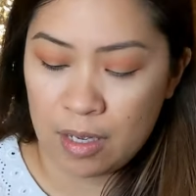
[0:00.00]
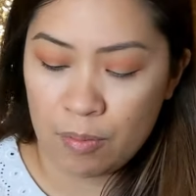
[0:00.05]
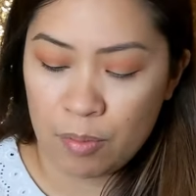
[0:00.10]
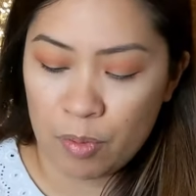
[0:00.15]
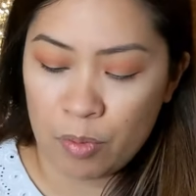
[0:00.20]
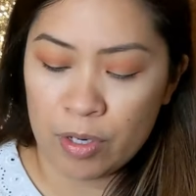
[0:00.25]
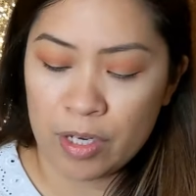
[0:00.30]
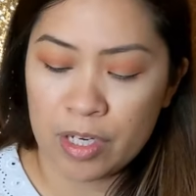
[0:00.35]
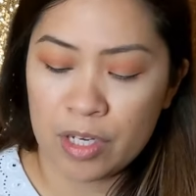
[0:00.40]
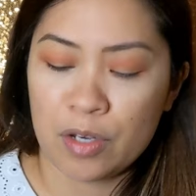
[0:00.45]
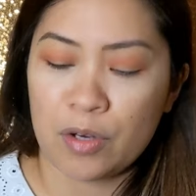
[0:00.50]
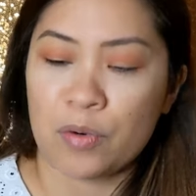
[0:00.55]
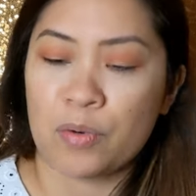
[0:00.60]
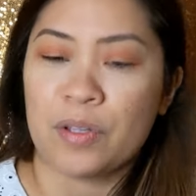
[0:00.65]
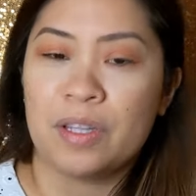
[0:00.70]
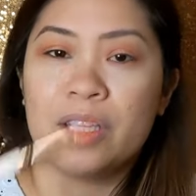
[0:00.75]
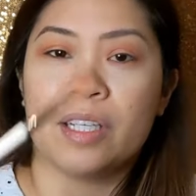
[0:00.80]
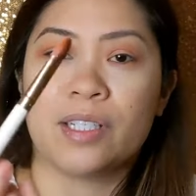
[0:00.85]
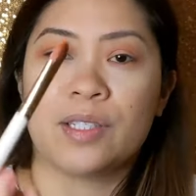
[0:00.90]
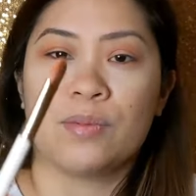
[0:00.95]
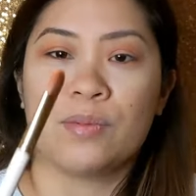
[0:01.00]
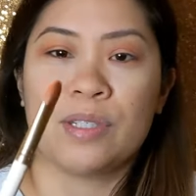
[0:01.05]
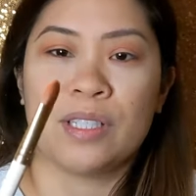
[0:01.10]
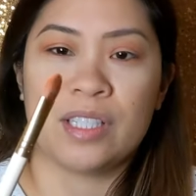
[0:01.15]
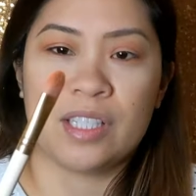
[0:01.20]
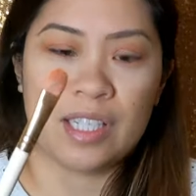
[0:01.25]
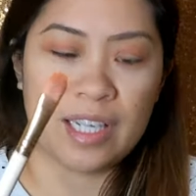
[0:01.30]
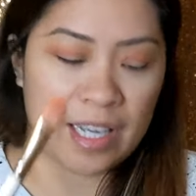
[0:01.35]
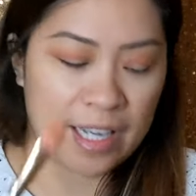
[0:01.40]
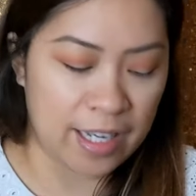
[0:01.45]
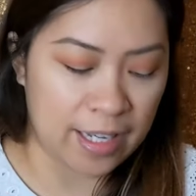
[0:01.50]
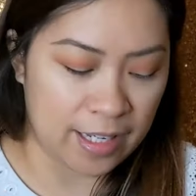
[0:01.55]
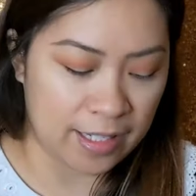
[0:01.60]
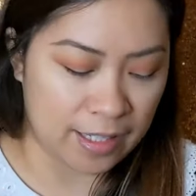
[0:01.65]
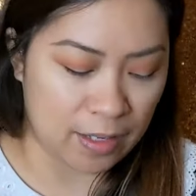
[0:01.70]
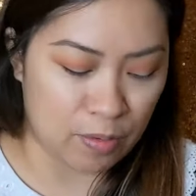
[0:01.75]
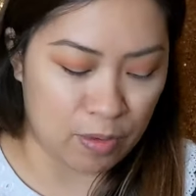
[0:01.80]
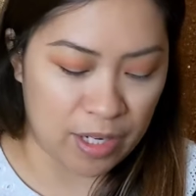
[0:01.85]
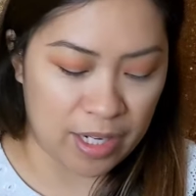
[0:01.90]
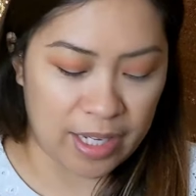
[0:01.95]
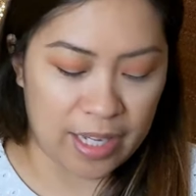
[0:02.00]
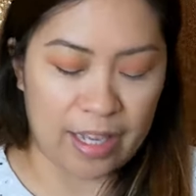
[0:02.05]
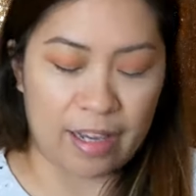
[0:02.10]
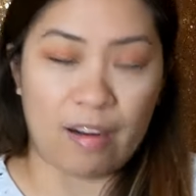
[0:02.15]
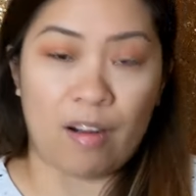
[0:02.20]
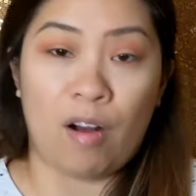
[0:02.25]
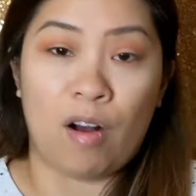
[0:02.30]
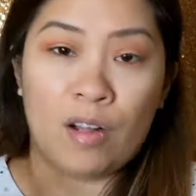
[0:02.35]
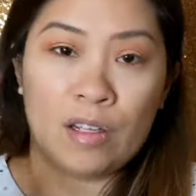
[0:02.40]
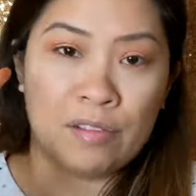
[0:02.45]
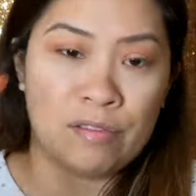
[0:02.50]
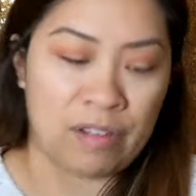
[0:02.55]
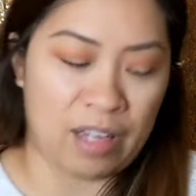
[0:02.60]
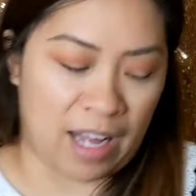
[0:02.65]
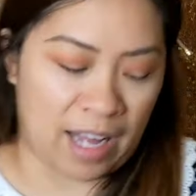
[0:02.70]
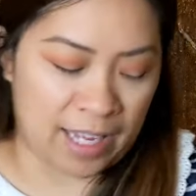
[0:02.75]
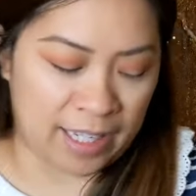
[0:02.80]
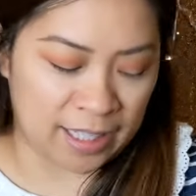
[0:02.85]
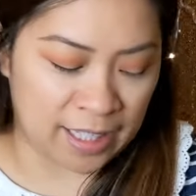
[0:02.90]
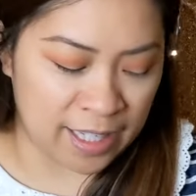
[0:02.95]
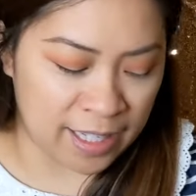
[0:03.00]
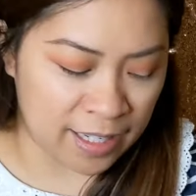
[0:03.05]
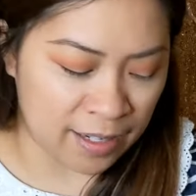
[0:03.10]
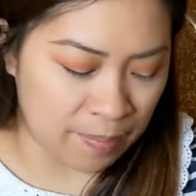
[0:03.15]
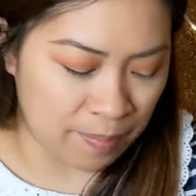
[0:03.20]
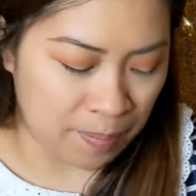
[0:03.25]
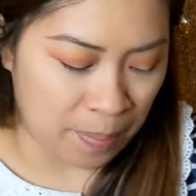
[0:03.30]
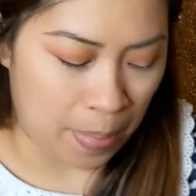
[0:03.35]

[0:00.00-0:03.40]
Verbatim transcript: But we're gonna go with this one today because I want to get all of the eyelid,